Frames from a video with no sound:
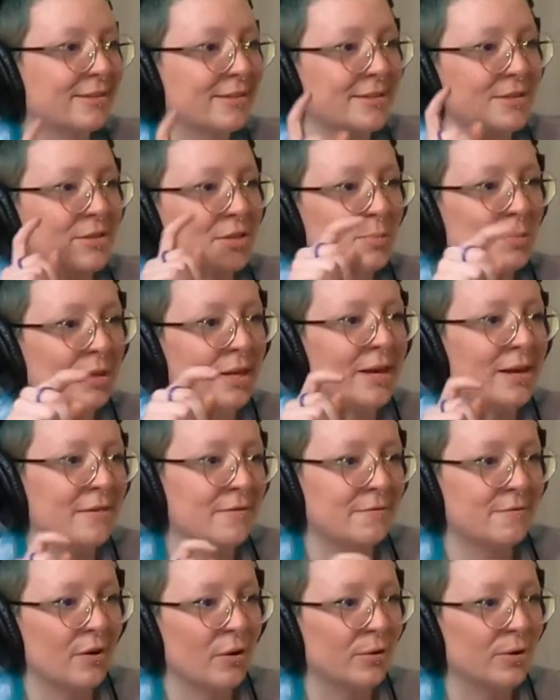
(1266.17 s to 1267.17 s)
display
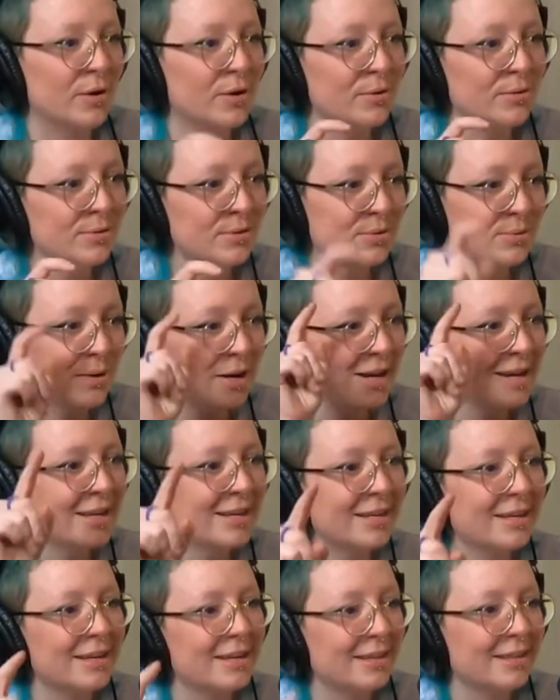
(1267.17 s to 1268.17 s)
photos,
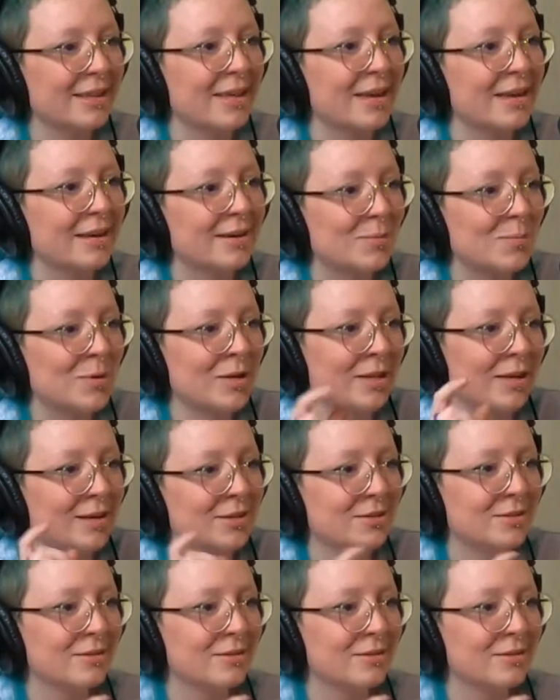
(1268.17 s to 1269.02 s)
right? And like be like